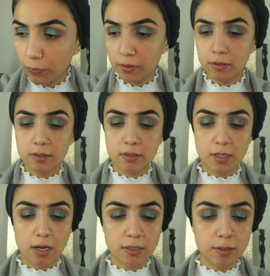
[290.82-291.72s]
With this
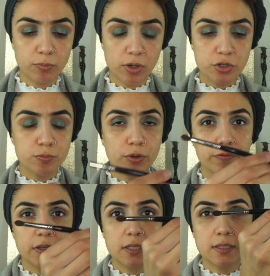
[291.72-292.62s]
tiny brush,
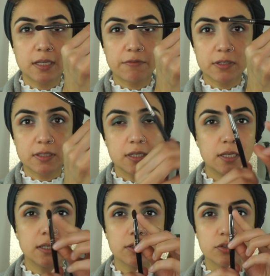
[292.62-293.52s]
Morphe
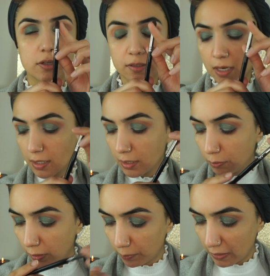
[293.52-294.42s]
E17. It's a tiny
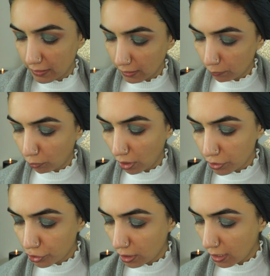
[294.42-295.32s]
but blending
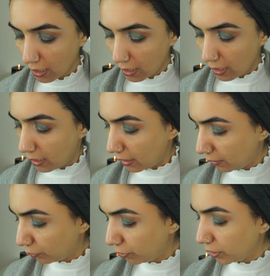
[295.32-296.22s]
brush, and
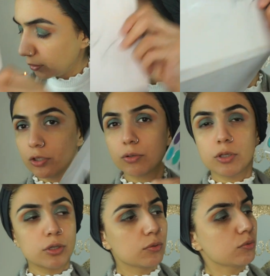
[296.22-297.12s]
I'm going to
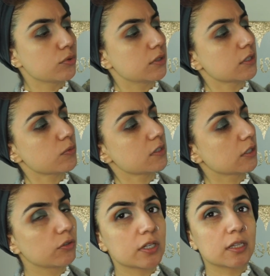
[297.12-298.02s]
use, this was
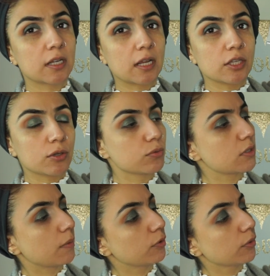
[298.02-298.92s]
the green that I
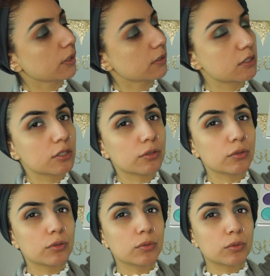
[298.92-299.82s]
used, I'm going
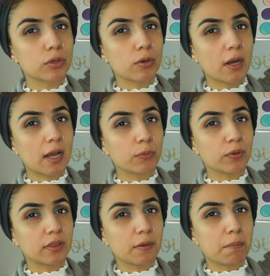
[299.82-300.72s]
to go ahead
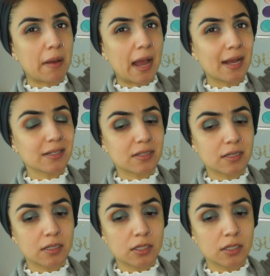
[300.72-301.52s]
with the matte